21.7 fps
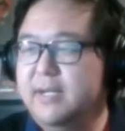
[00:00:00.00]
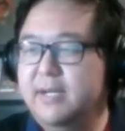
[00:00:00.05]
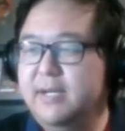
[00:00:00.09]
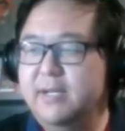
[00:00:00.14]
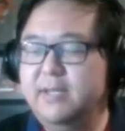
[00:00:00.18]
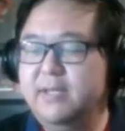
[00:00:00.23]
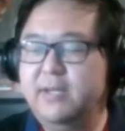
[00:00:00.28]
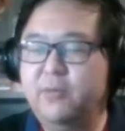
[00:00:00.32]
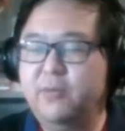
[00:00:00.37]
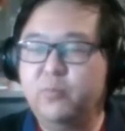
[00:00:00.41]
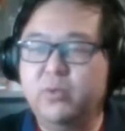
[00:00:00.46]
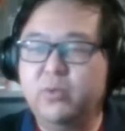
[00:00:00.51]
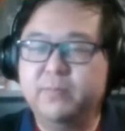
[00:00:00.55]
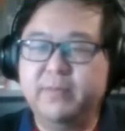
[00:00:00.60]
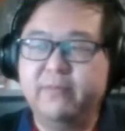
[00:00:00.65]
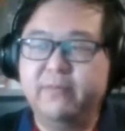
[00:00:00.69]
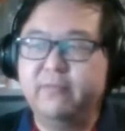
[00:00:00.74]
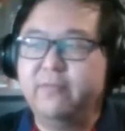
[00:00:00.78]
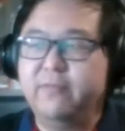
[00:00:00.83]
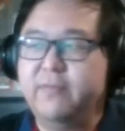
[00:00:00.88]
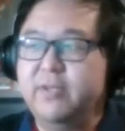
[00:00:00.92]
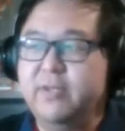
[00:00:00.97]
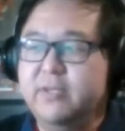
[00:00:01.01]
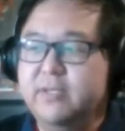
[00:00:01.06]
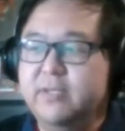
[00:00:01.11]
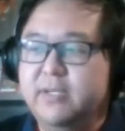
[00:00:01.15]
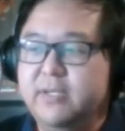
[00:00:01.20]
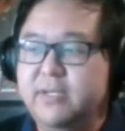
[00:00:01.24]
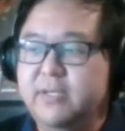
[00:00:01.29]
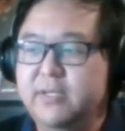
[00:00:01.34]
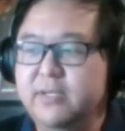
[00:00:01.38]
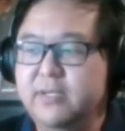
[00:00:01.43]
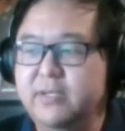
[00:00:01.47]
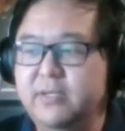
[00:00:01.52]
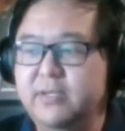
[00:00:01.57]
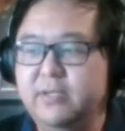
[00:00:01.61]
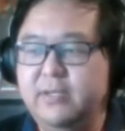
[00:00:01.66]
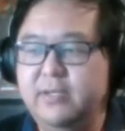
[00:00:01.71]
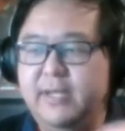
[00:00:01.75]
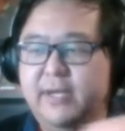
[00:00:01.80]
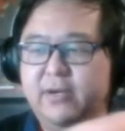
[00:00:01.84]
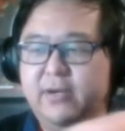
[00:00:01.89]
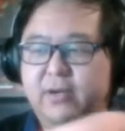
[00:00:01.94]
They won't be revealed until
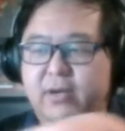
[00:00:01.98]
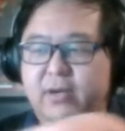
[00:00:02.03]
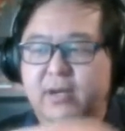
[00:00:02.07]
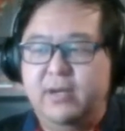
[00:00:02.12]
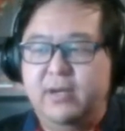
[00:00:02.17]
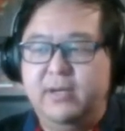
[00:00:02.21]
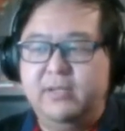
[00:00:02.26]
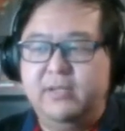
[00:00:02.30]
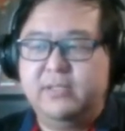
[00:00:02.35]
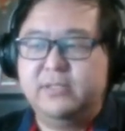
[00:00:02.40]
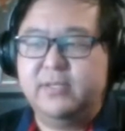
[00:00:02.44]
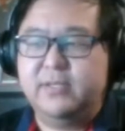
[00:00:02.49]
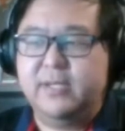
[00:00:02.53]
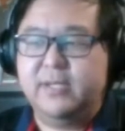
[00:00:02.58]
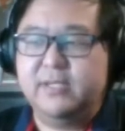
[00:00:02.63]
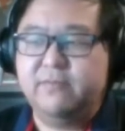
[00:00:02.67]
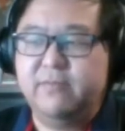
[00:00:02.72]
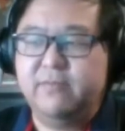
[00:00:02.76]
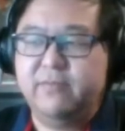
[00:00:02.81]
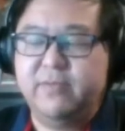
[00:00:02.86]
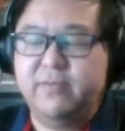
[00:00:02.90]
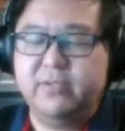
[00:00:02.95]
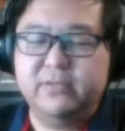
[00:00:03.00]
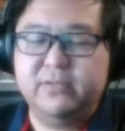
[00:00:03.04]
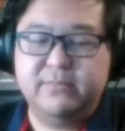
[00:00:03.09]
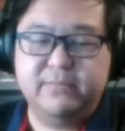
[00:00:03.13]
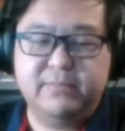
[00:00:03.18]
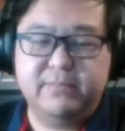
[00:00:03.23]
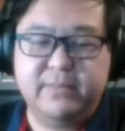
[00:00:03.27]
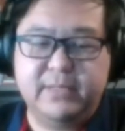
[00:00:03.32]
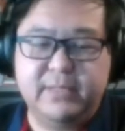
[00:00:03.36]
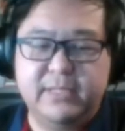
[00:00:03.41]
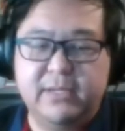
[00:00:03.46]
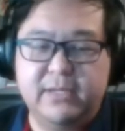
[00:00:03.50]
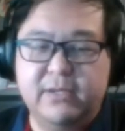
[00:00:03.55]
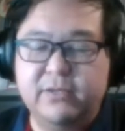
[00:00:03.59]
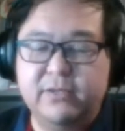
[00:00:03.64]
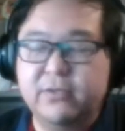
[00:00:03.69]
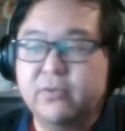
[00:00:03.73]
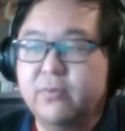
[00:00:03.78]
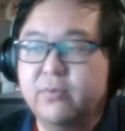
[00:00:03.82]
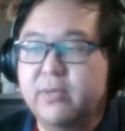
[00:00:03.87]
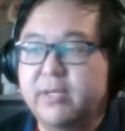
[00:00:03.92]
later on, so I guess reveals will be on the
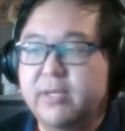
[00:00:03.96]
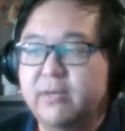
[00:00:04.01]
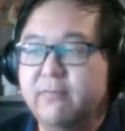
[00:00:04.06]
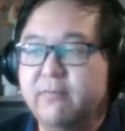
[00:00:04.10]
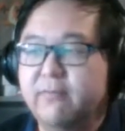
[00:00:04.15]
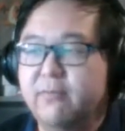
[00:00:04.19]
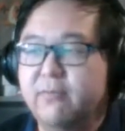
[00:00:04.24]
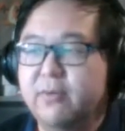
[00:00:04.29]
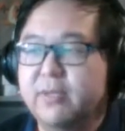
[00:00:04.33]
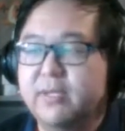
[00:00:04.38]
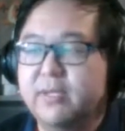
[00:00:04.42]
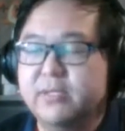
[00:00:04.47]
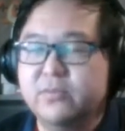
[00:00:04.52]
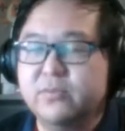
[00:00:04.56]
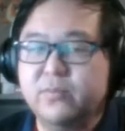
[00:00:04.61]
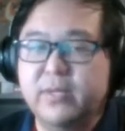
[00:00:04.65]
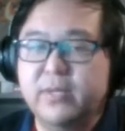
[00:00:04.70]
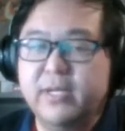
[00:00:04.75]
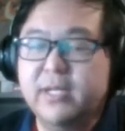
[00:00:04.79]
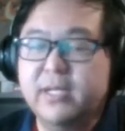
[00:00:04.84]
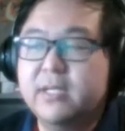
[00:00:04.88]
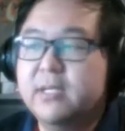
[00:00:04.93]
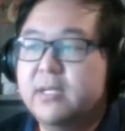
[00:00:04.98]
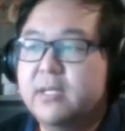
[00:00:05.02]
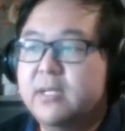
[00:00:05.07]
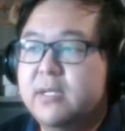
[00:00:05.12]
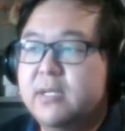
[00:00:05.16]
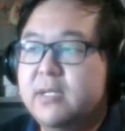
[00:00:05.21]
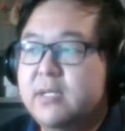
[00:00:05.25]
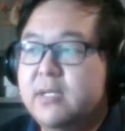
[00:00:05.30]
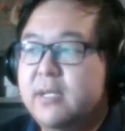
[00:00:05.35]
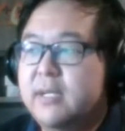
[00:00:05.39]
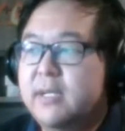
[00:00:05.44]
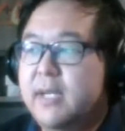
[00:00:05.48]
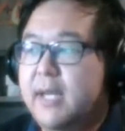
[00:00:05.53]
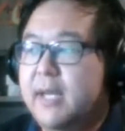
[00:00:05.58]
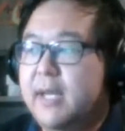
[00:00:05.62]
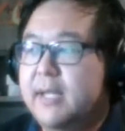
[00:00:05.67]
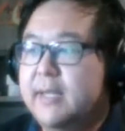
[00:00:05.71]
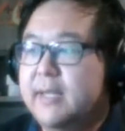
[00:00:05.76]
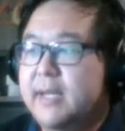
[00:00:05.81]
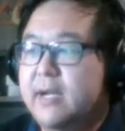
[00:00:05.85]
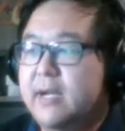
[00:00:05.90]
24th as well,
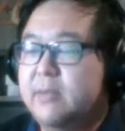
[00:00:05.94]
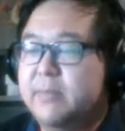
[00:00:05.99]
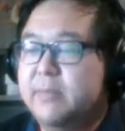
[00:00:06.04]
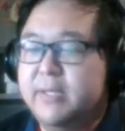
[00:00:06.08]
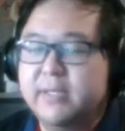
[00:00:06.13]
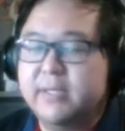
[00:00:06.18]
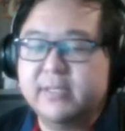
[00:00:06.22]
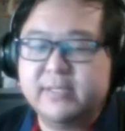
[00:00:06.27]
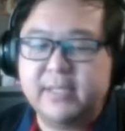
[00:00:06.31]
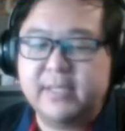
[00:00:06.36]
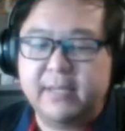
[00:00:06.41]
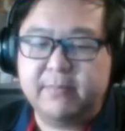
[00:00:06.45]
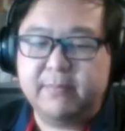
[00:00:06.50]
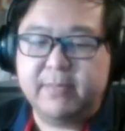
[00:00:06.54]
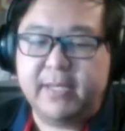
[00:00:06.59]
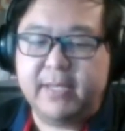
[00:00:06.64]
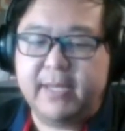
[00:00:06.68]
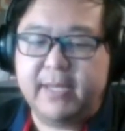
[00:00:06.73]
and that'll be the same day